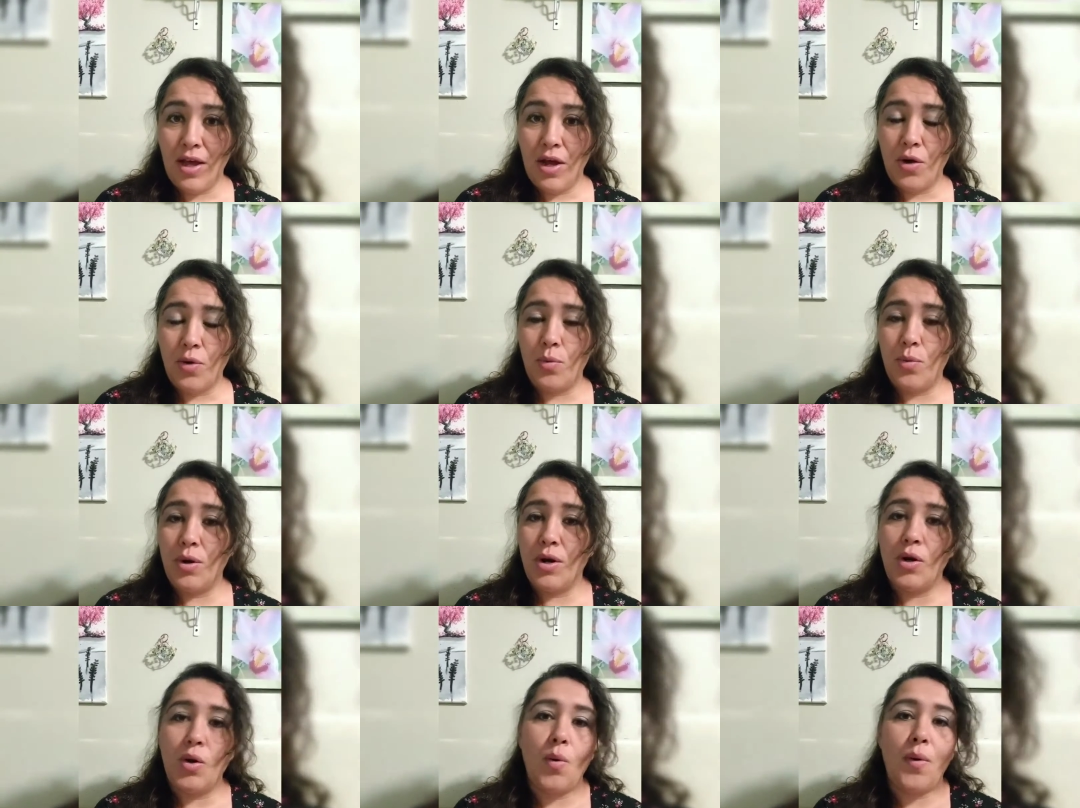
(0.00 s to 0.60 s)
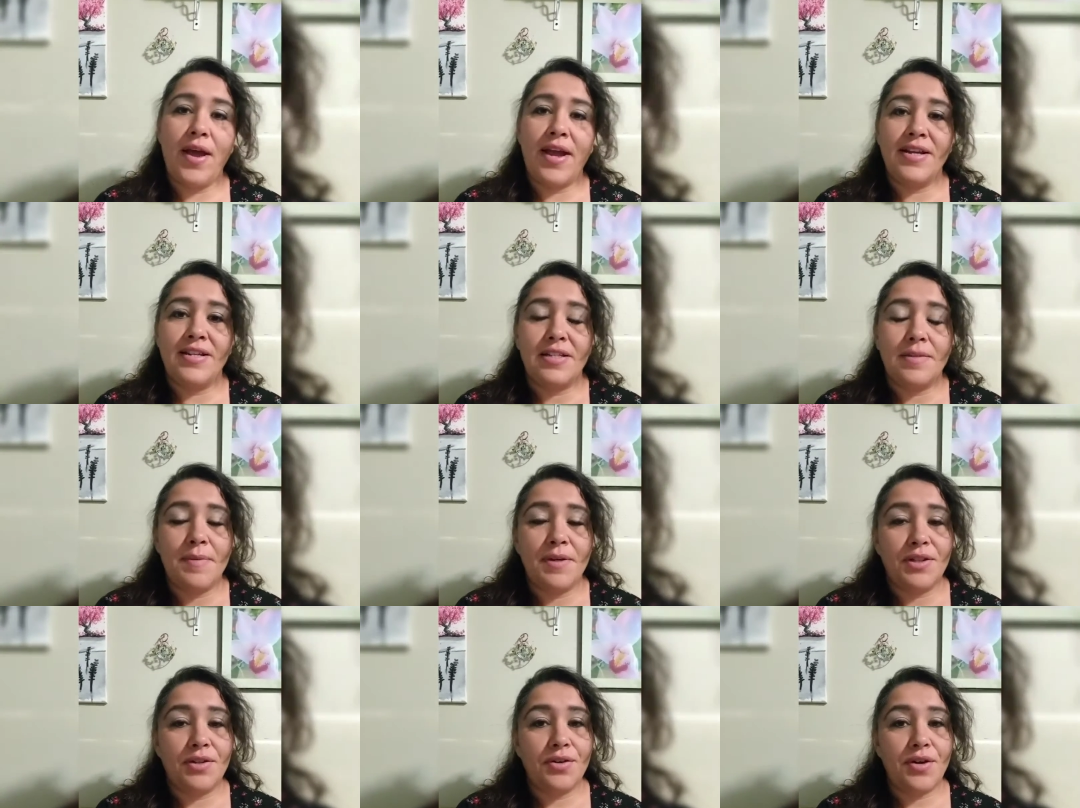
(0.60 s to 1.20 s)
We're going to
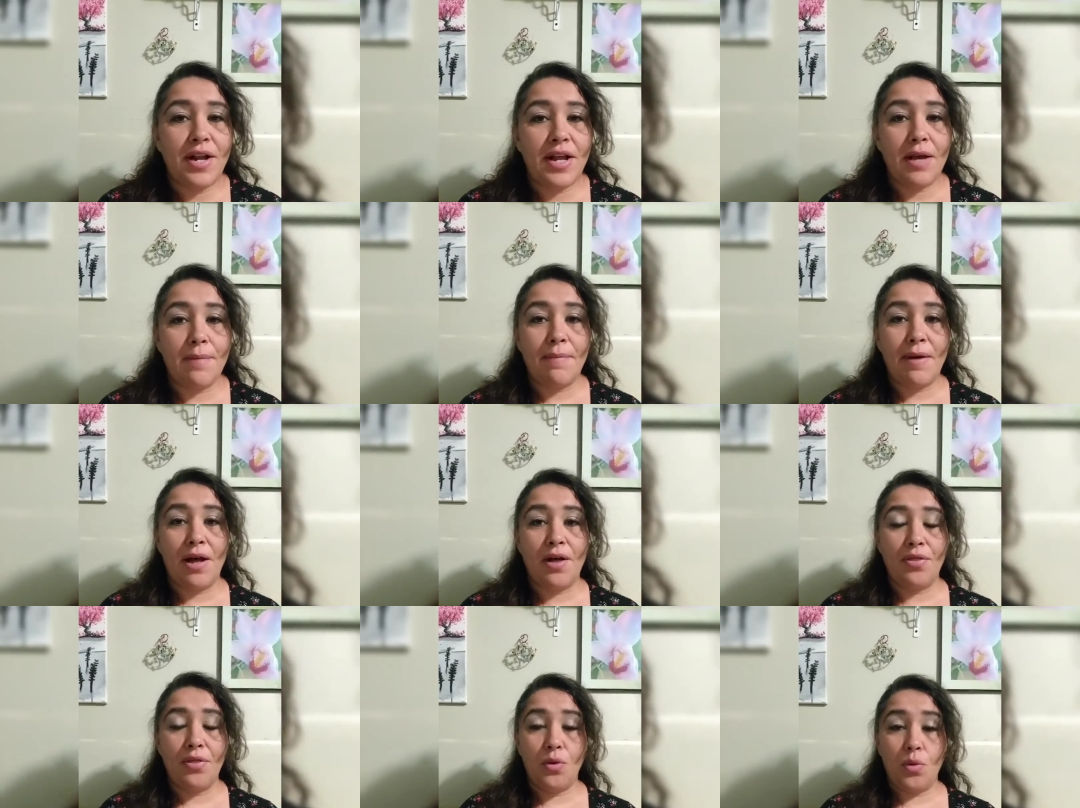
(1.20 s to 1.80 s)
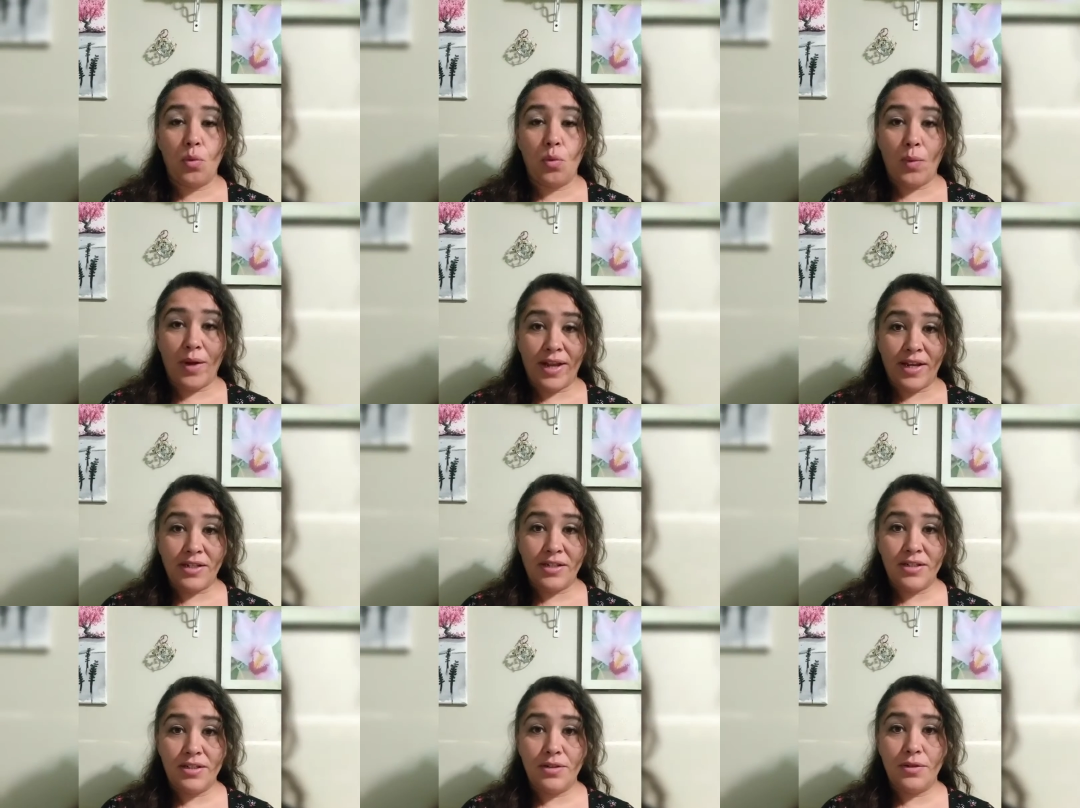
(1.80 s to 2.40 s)
be learning about the
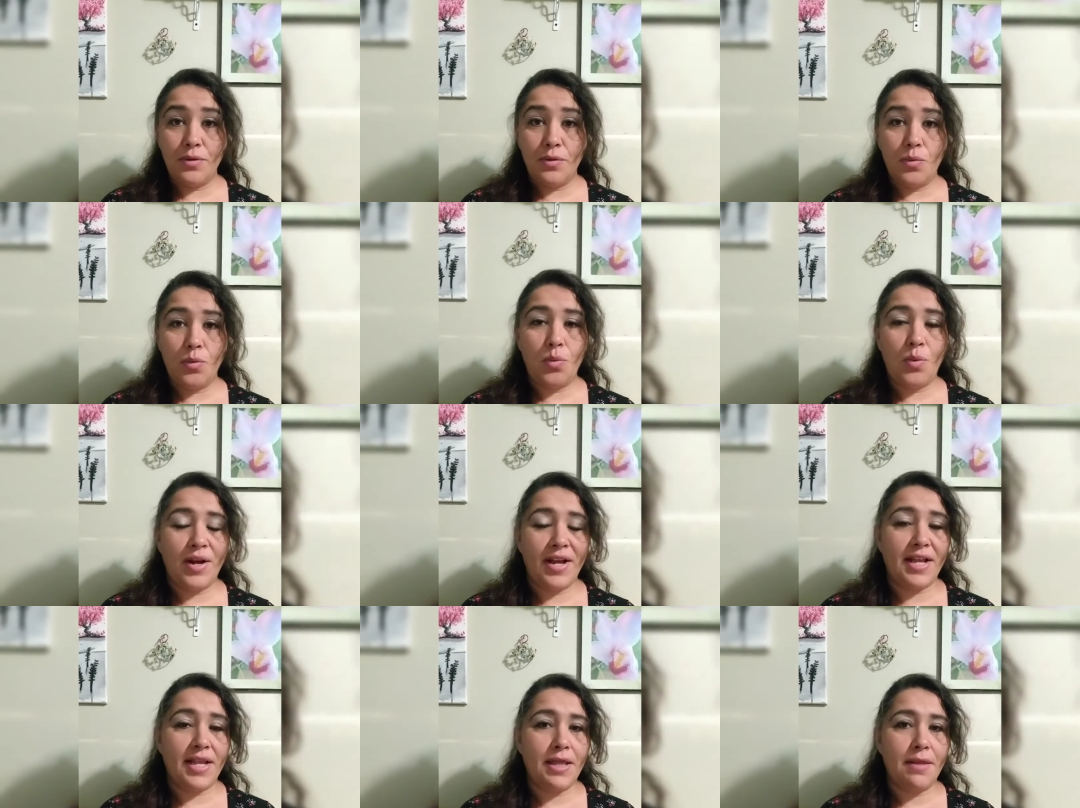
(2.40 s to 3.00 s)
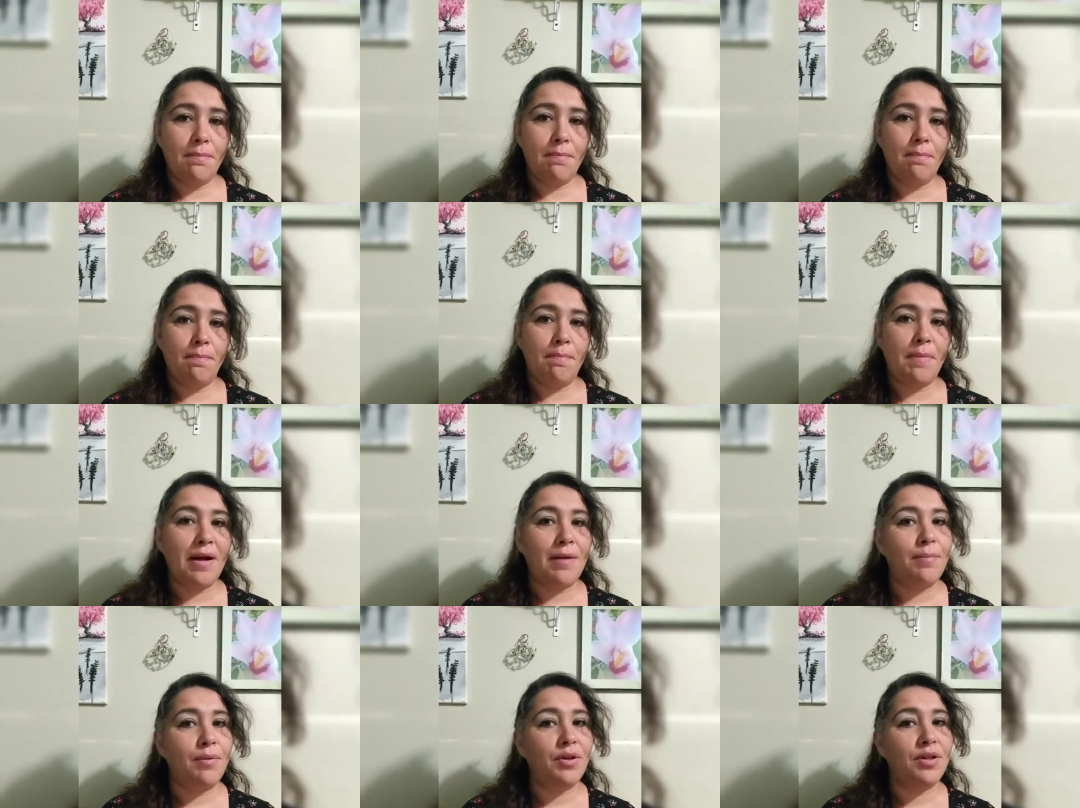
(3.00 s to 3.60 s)
wind with
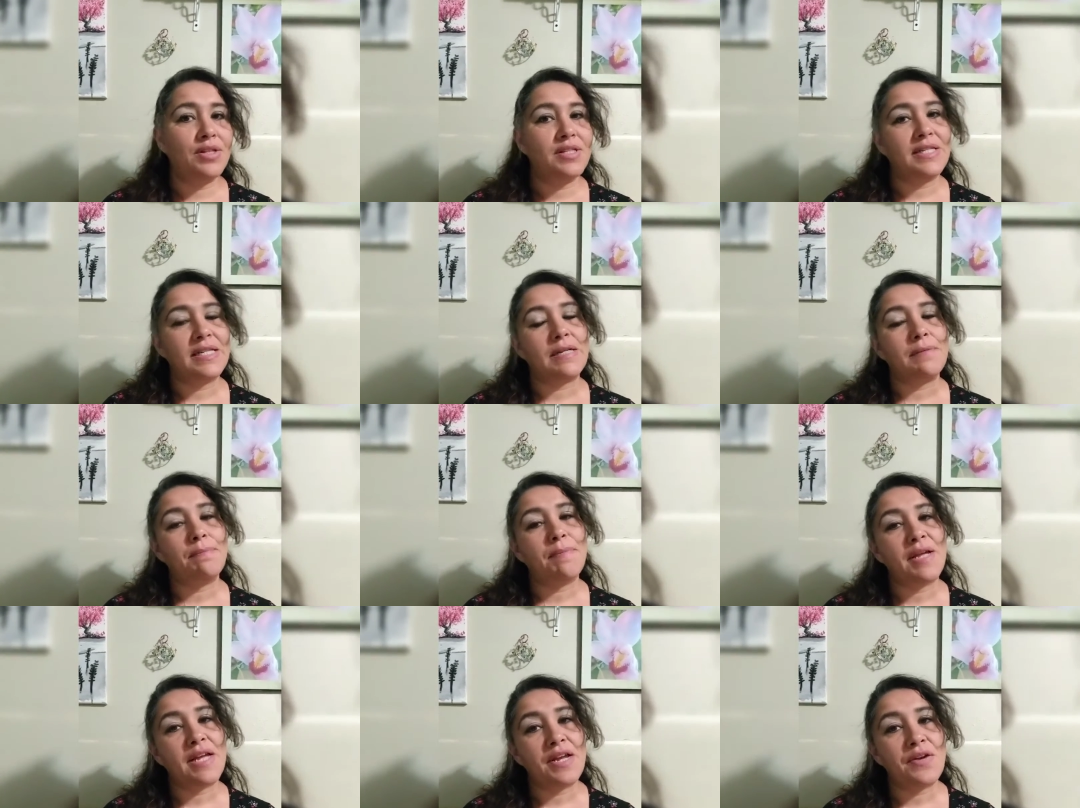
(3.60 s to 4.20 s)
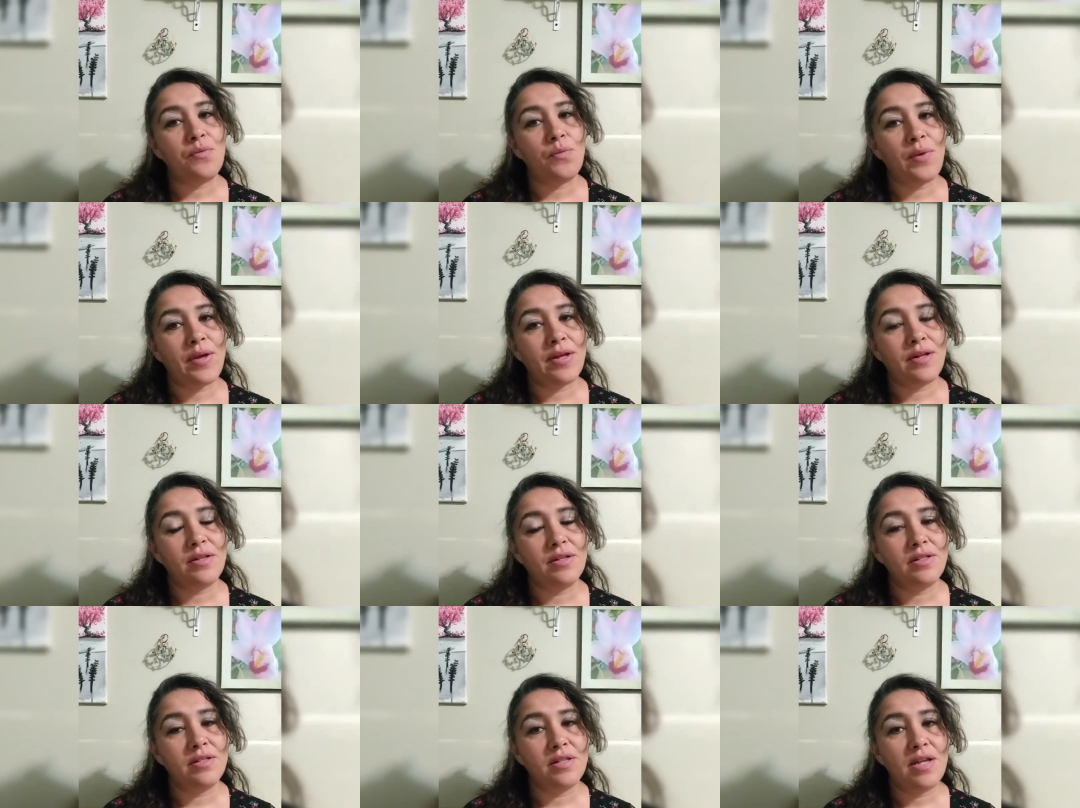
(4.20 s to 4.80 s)
bubbles and
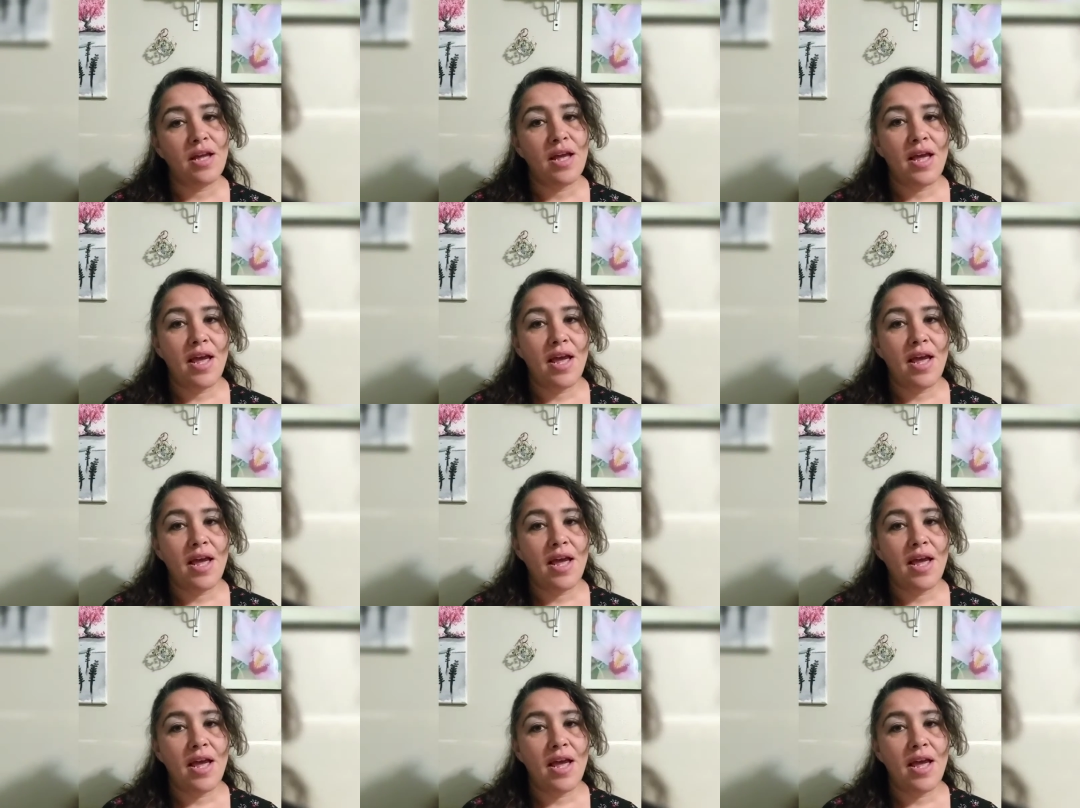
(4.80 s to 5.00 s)
pinwheels,